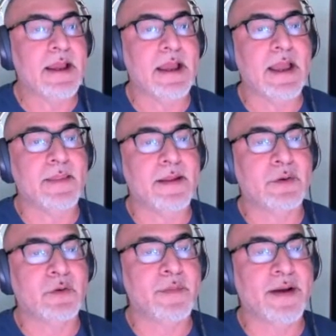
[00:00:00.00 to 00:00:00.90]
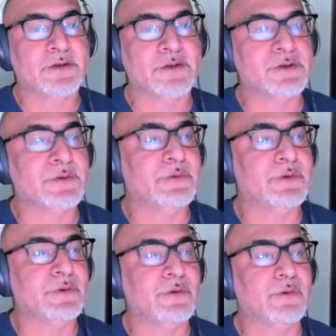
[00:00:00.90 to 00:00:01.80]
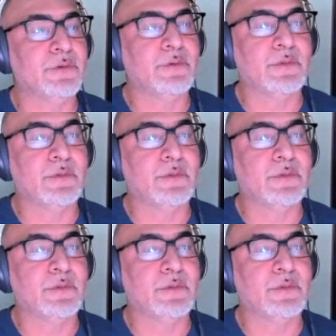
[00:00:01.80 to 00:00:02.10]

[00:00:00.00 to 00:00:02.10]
And then go back to your